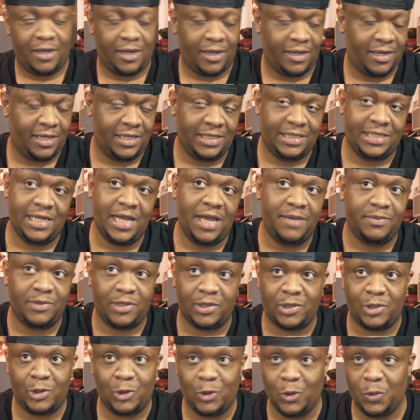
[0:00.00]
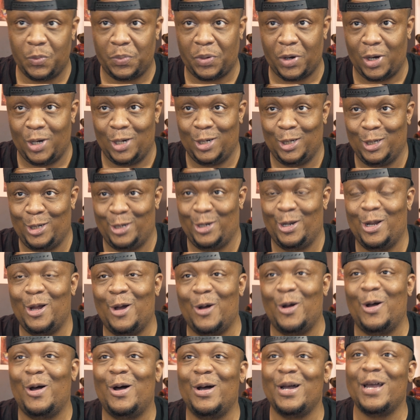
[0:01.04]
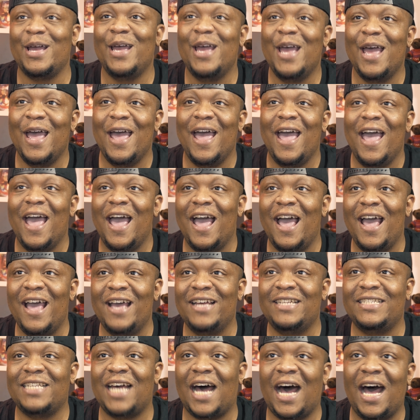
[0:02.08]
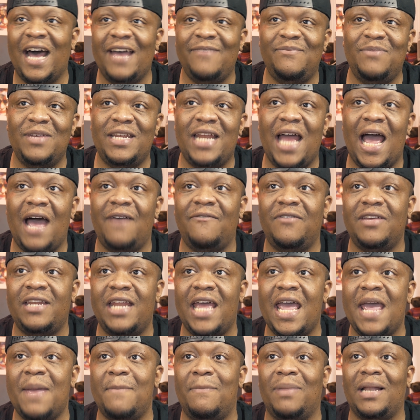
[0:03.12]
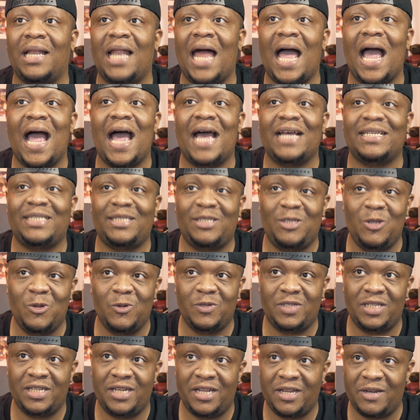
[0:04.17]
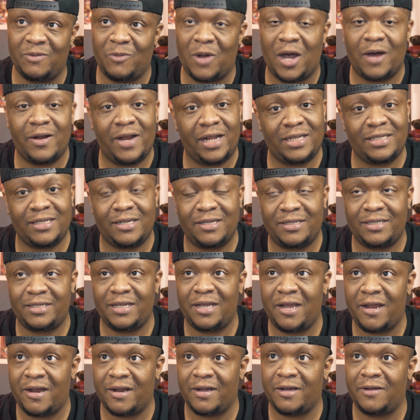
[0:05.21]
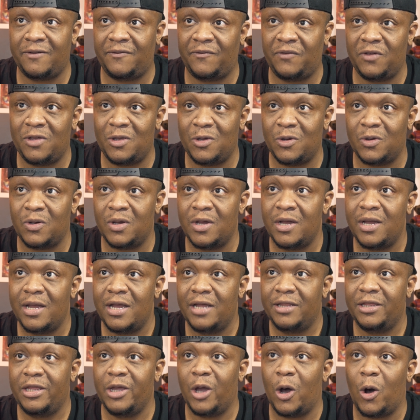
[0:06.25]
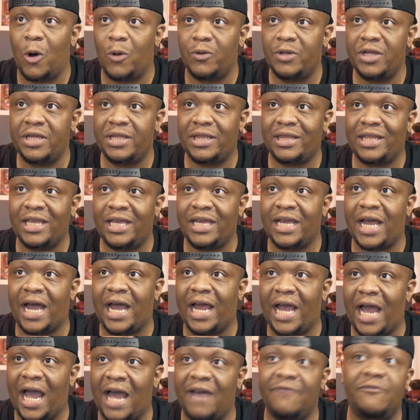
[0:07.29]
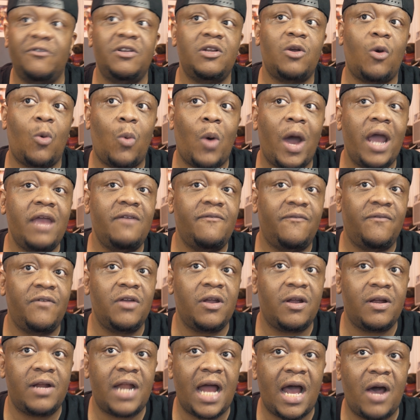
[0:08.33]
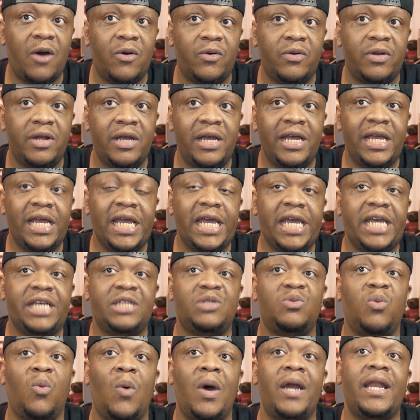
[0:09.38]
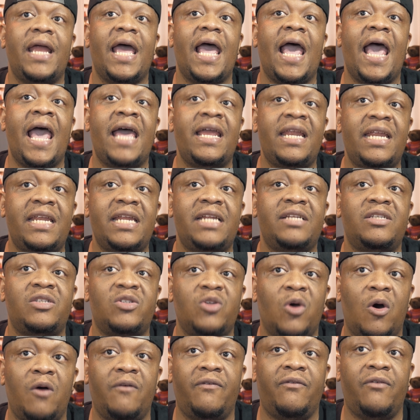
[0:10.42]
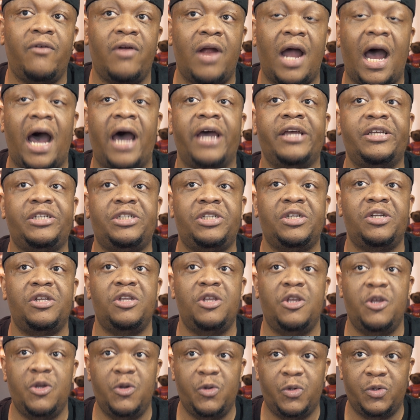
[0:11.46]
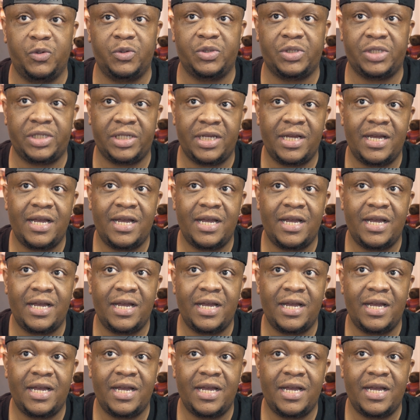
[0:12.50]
These names are super long. And I've been having a blast using it. Wow, that's good to hear. Good for you. The only thing I haven't quite figured out is what editing software I should use.